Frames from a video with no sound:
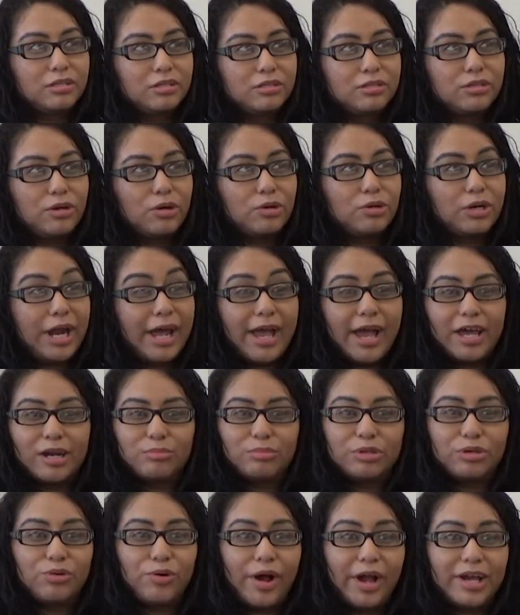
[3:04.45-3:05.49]
told I had to
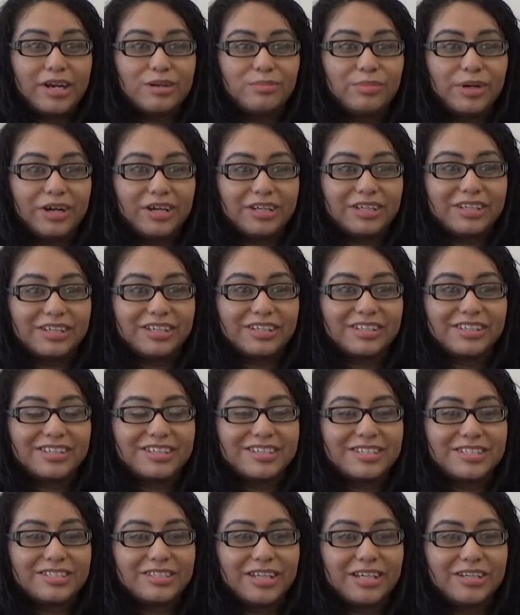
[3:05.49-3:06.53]
be quiet about it
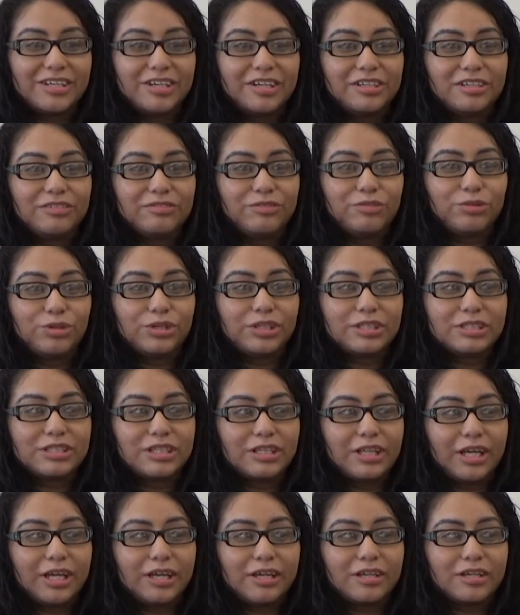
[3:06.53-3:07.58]
because they couldn't afford to
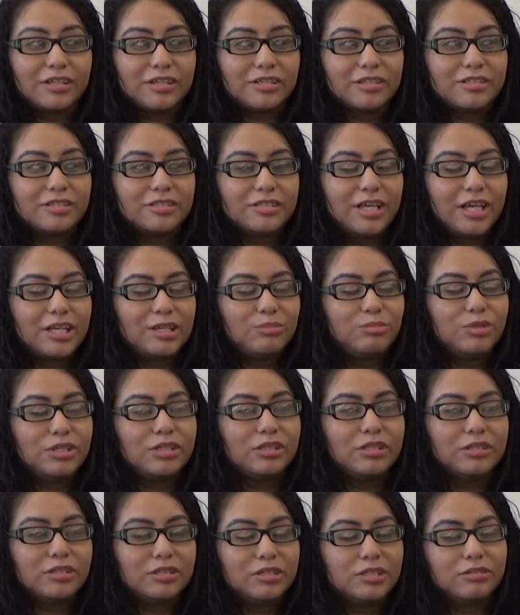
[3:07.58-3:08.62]
like take
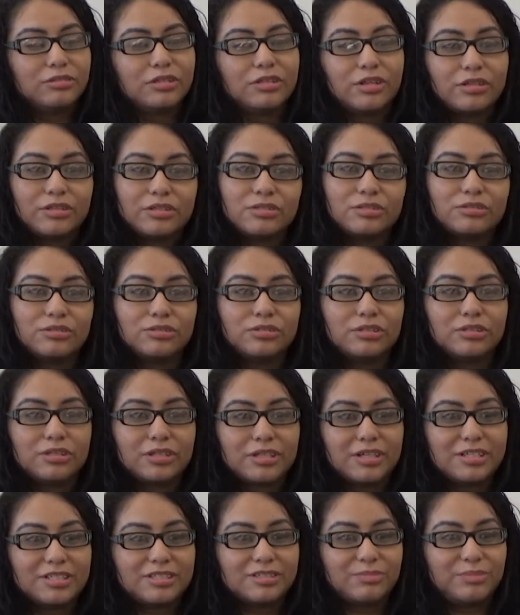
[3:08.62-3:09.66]
me to another school
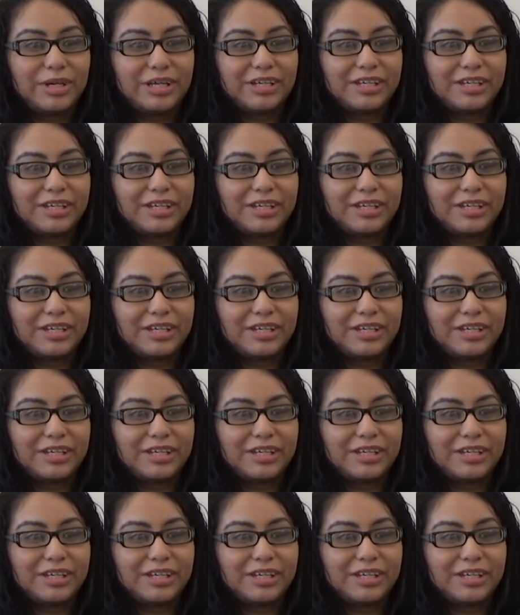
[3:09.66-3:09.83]
because